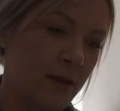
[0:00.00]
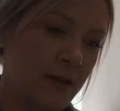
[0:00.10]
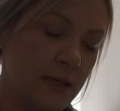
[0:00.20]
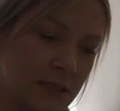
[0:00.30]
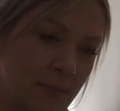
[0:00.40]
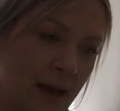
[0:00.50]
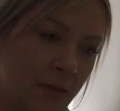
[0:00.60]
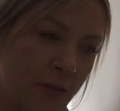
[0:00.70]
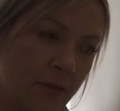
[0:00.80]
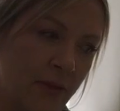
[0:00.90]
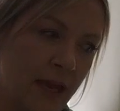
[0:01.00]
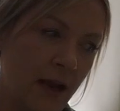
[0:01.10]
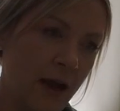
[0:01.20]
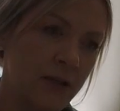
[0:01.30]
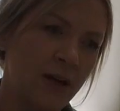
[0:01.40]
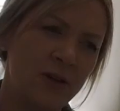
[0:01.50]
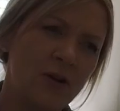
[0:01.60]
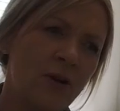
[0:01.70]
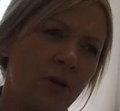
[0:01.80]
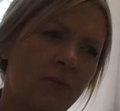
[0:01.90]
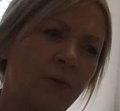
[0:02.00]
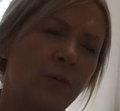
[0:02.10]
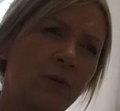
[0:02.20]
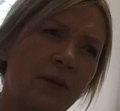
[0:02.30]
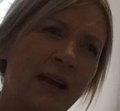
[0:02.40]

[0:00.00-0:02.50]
this month that I don't know if we will